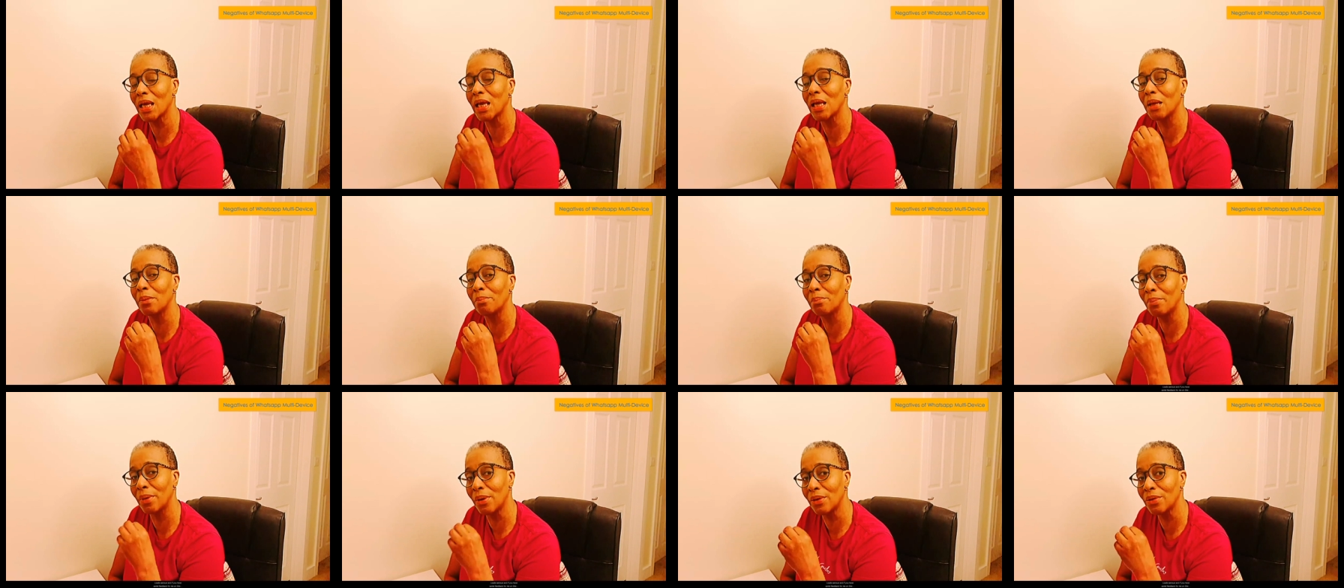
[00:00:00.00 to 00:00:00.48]

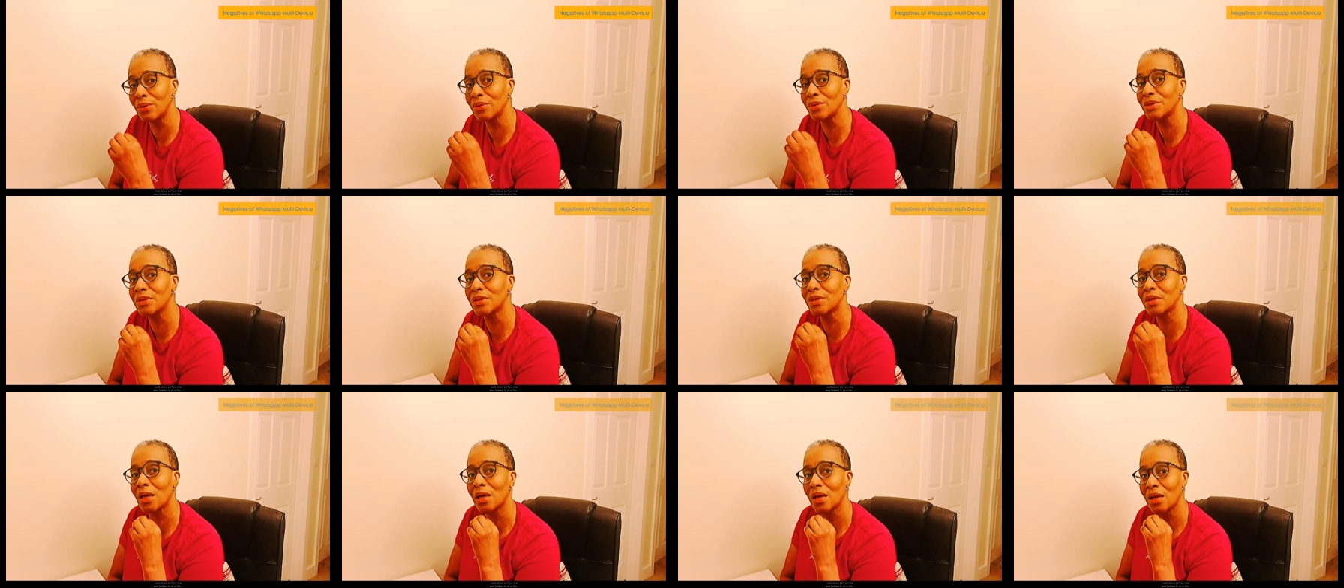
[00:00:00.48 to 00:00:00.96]
it
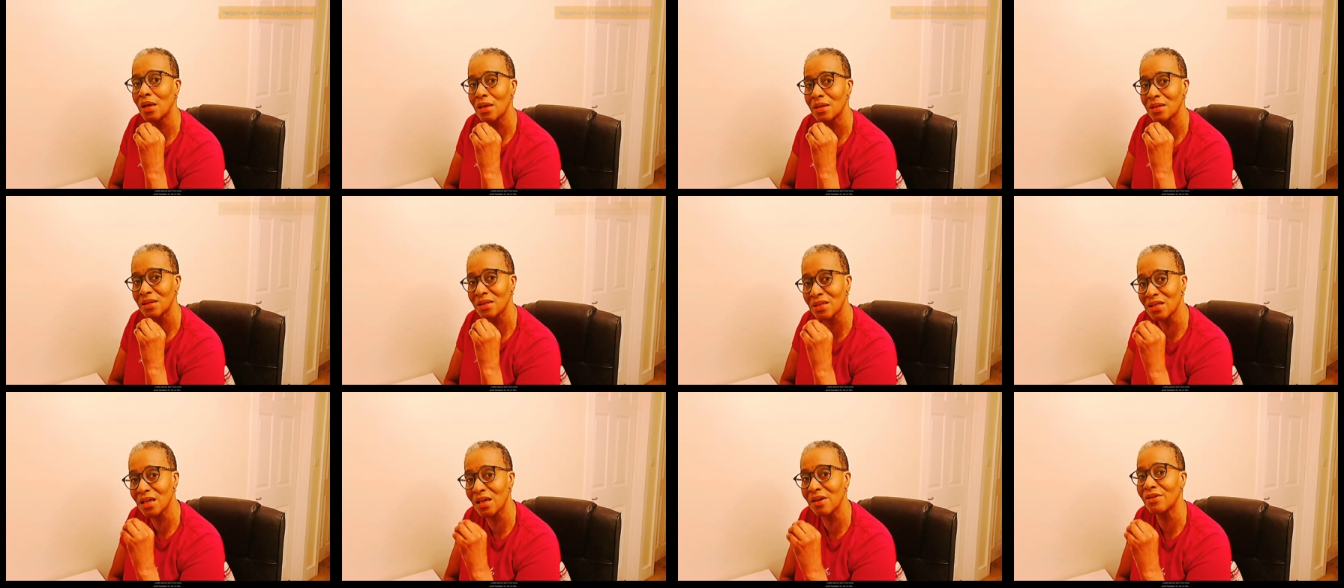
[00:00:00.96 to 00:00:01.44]
bodes
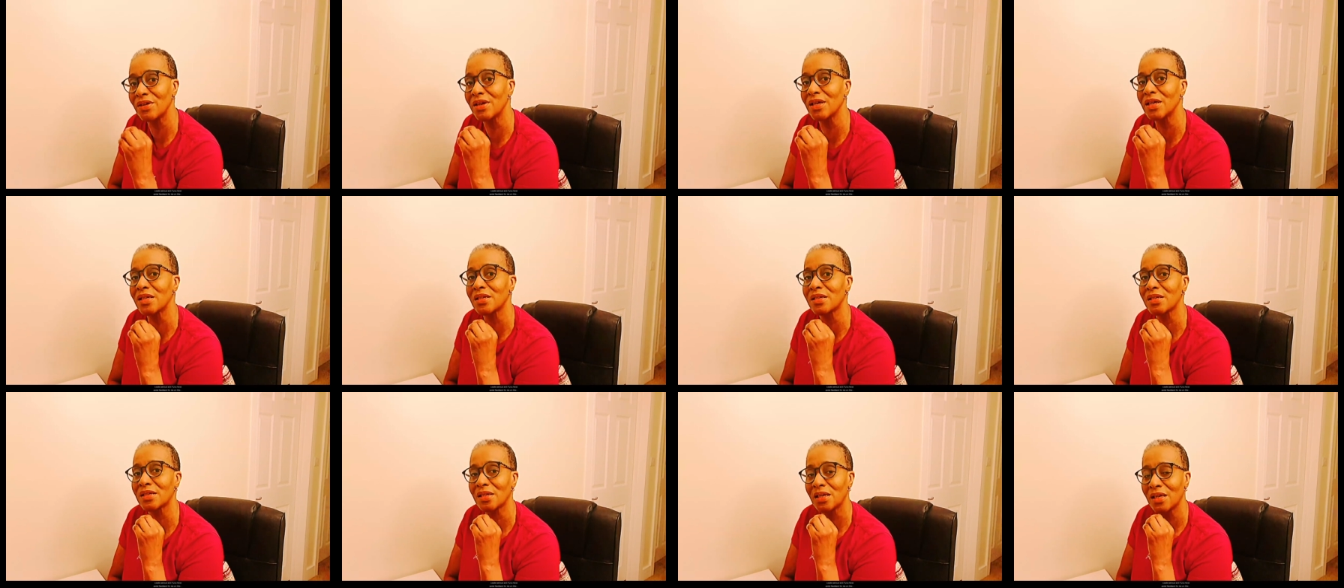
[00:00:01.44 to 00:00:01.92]

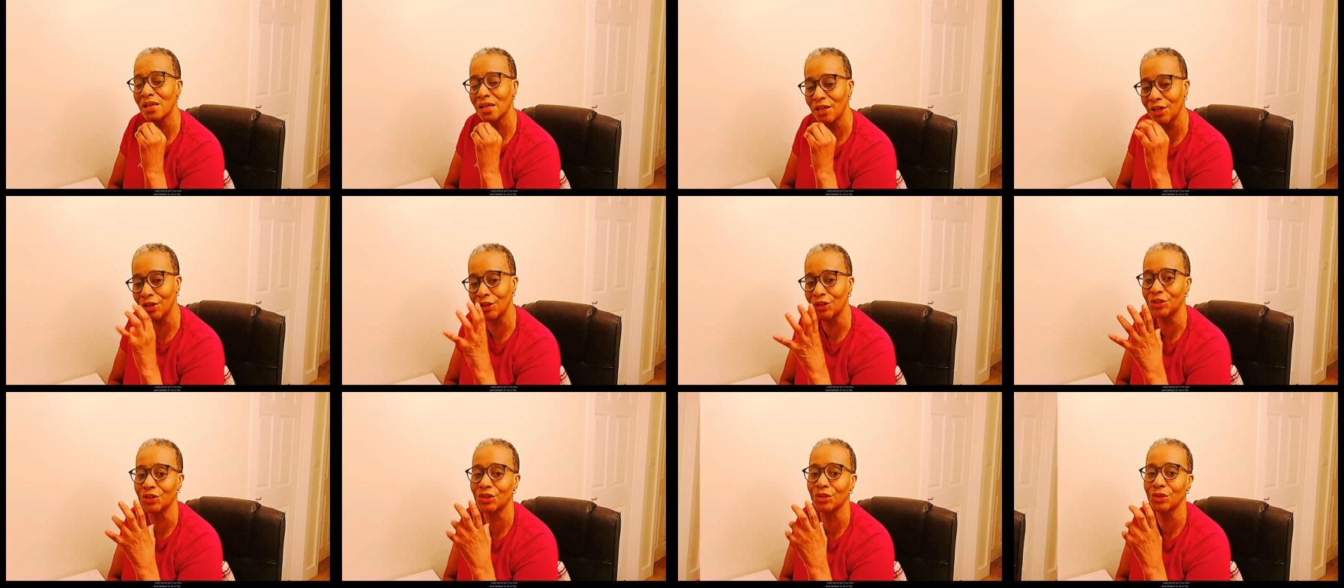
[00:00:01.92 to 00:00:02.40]
serious
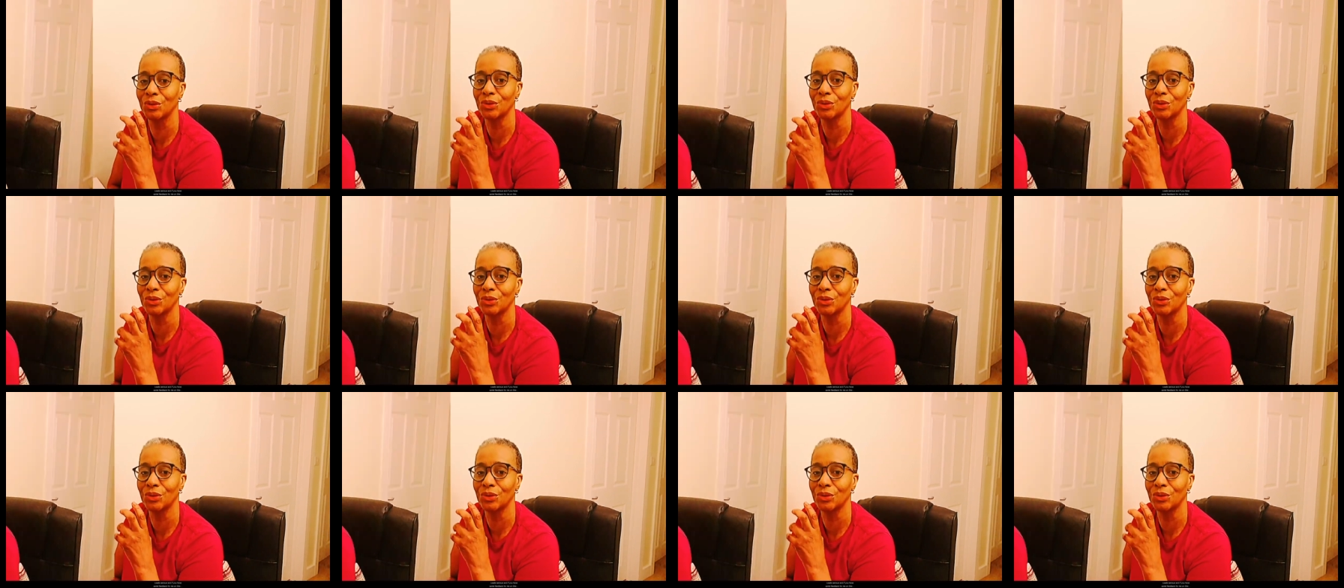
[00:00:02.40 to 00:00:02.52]
issue.